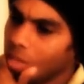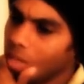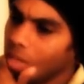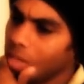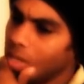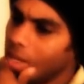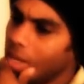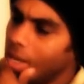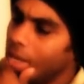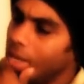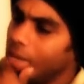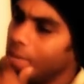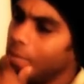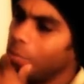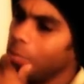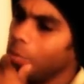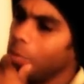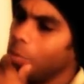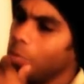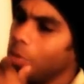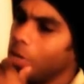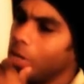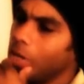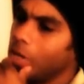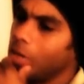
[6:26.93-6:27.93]
And
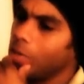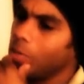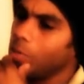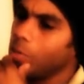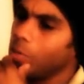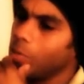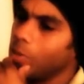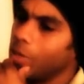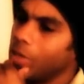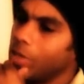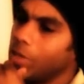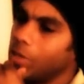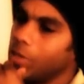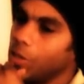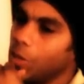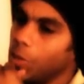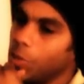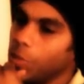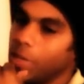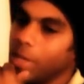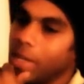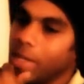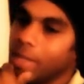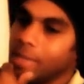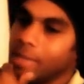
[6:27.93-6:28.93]
we wanna we wanna
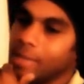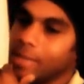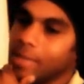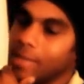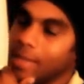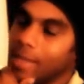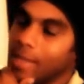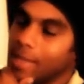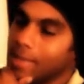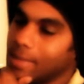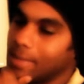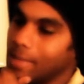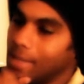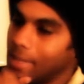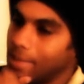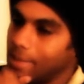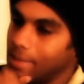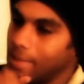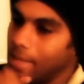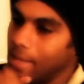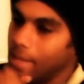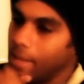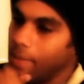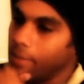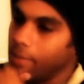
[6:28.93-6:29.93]
donate to things like
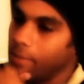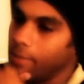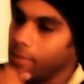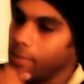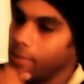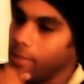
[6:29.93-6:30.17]
that.